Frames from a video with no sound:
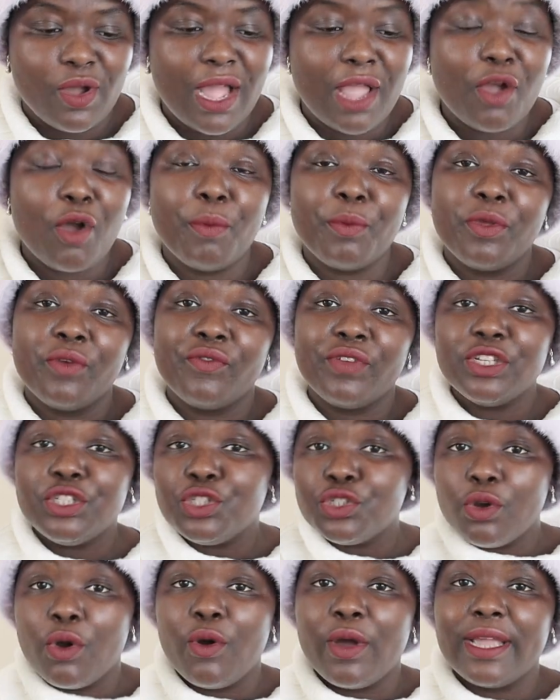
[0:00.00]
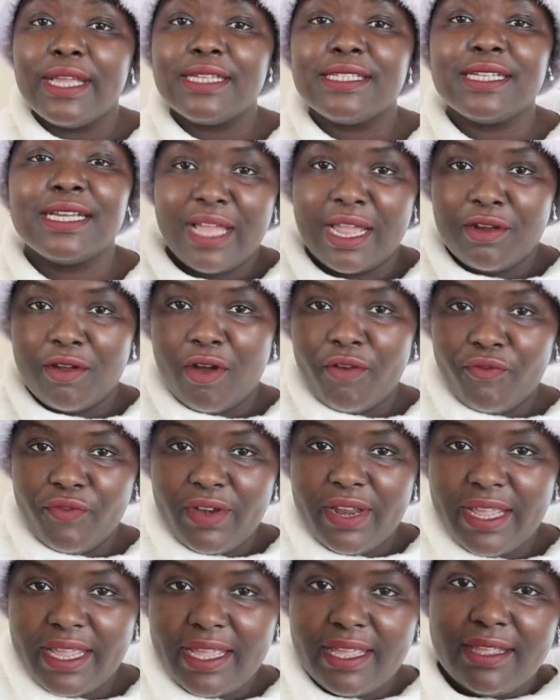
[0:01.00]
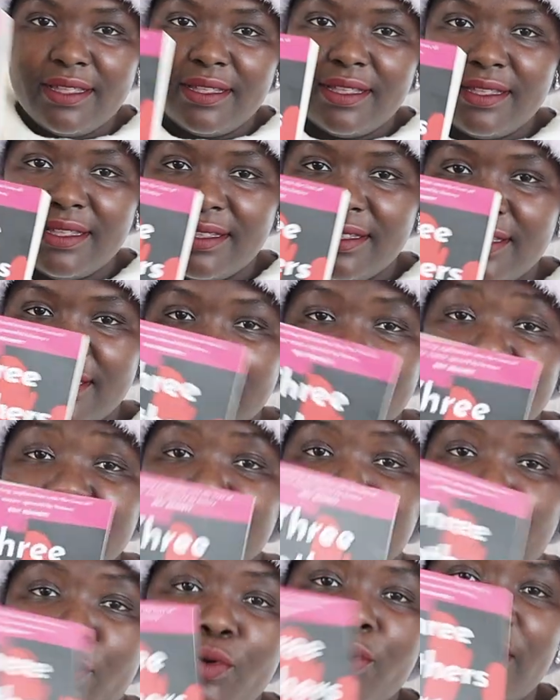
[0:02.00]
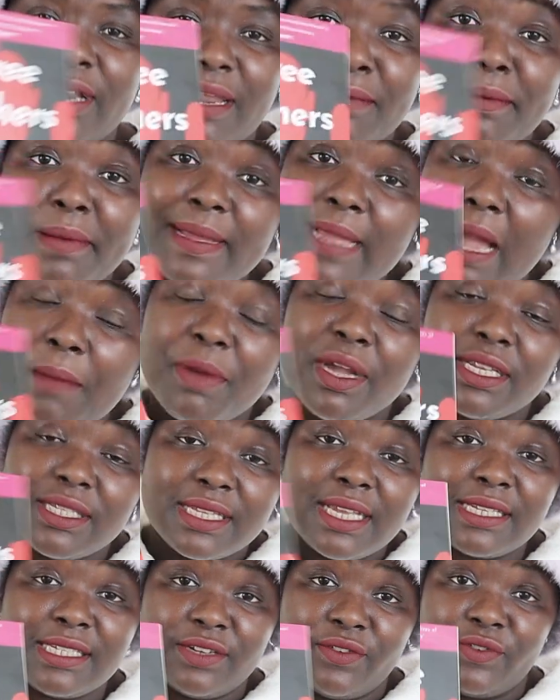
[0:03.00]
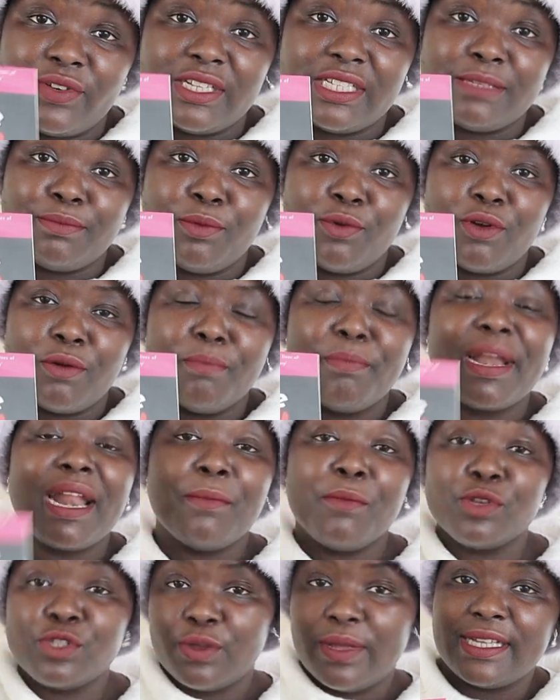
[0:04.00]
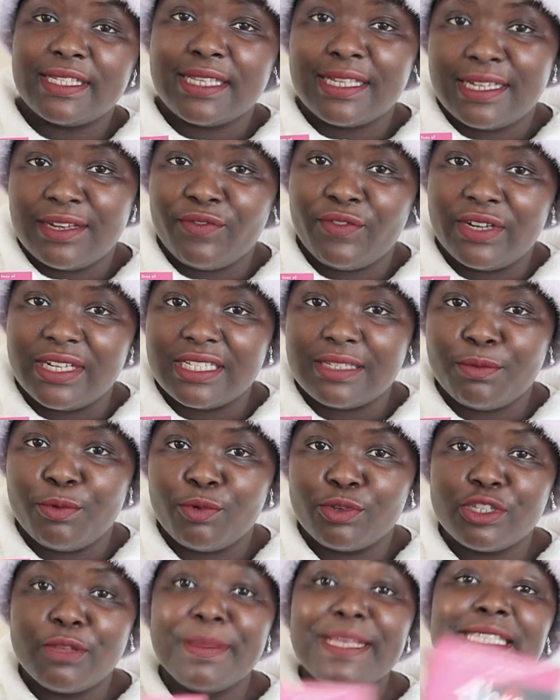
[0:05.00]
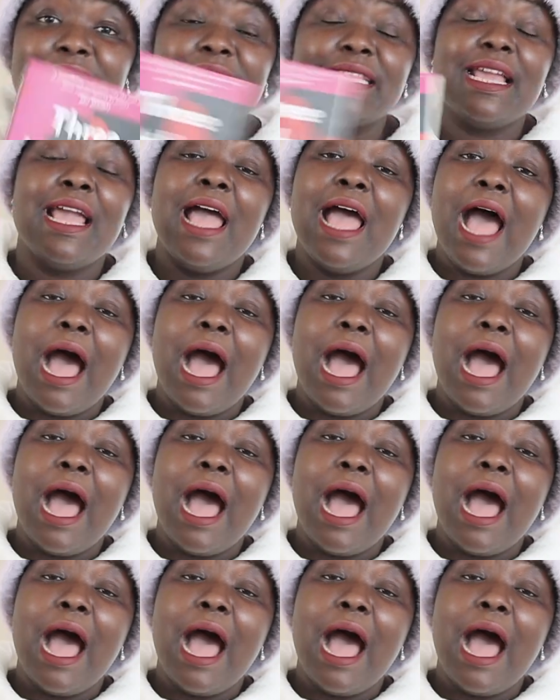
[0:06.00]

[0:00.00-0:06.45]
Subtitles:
I hope you've enjoyed, and hopefully this book, like, I'm excited for this book, but I'm also excited for this book. So basically,